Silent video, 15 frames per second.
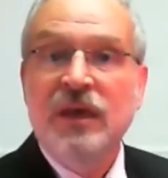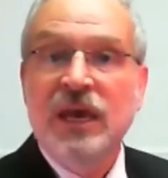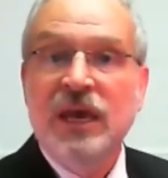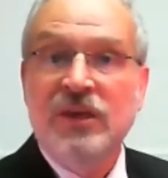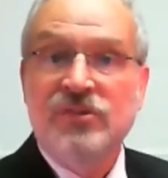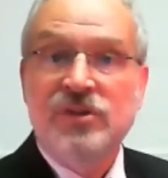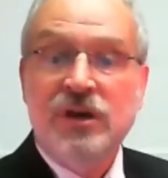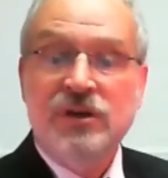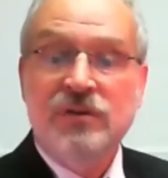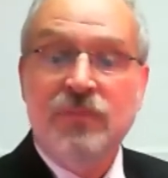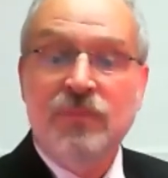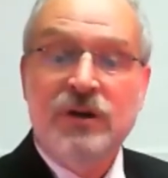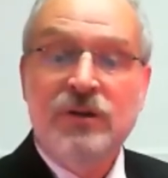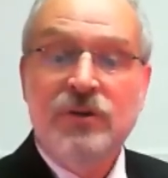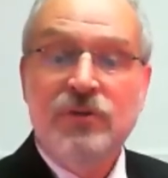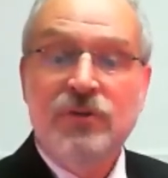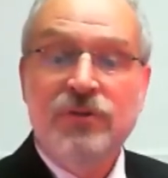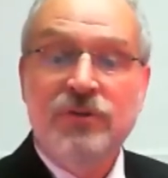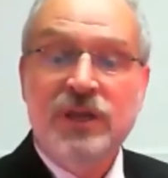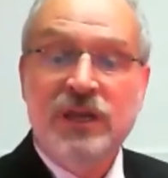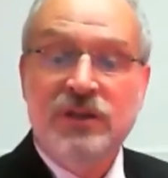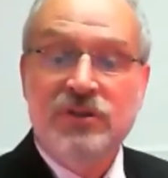As Dr. Martin Luther
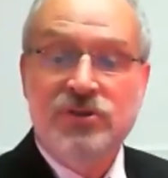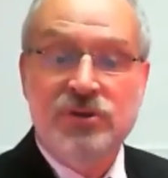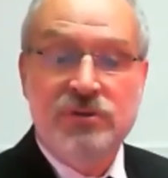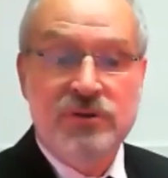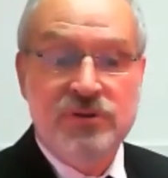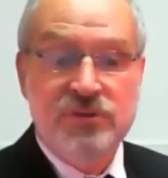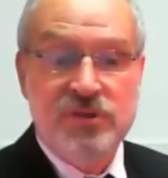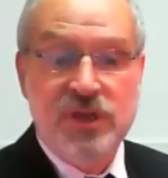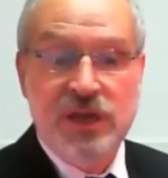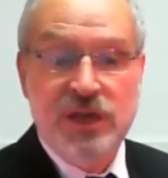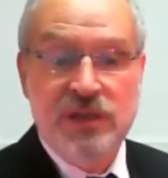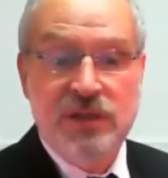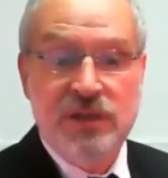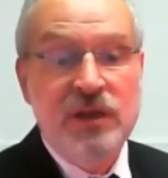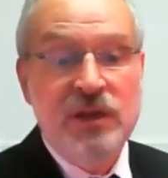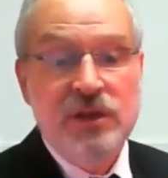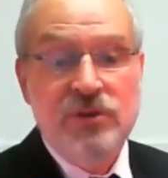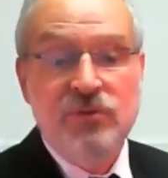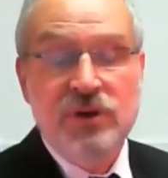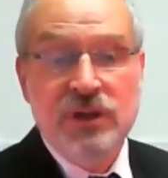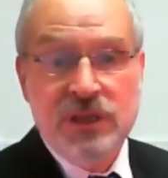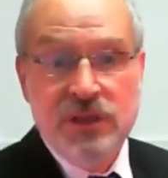King Jr. said,
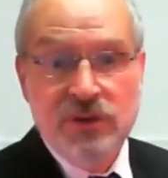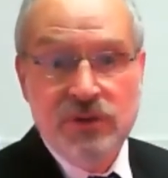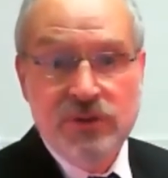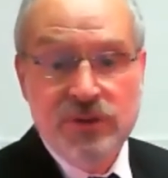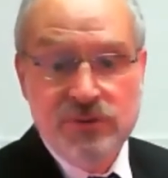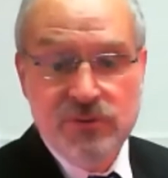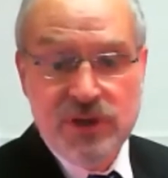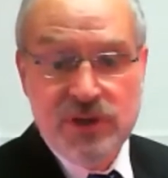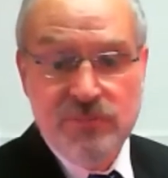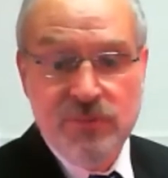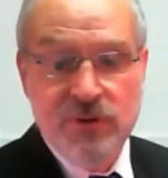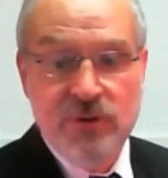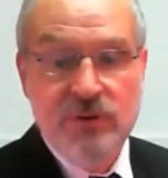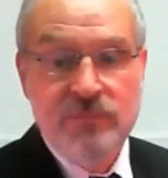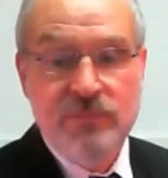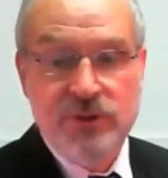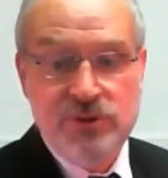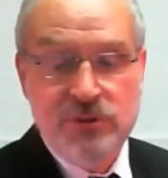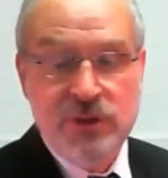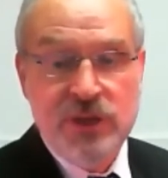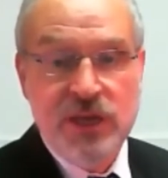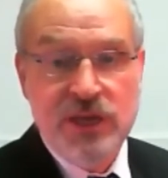"You can kill the dreamer, but
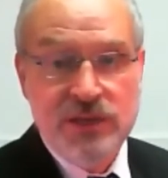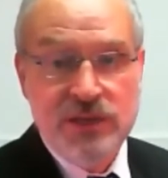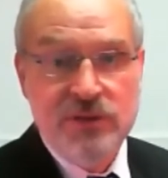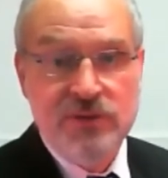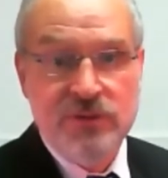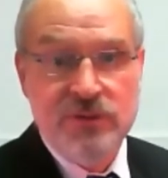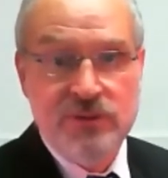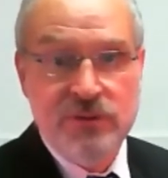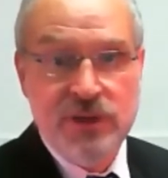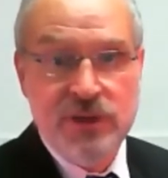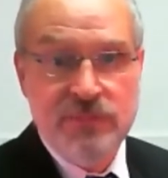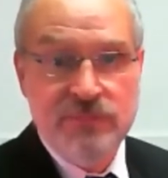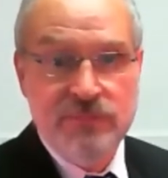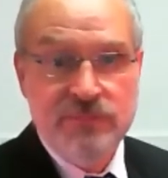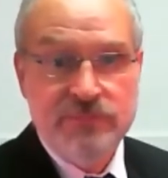you can't kill the dream."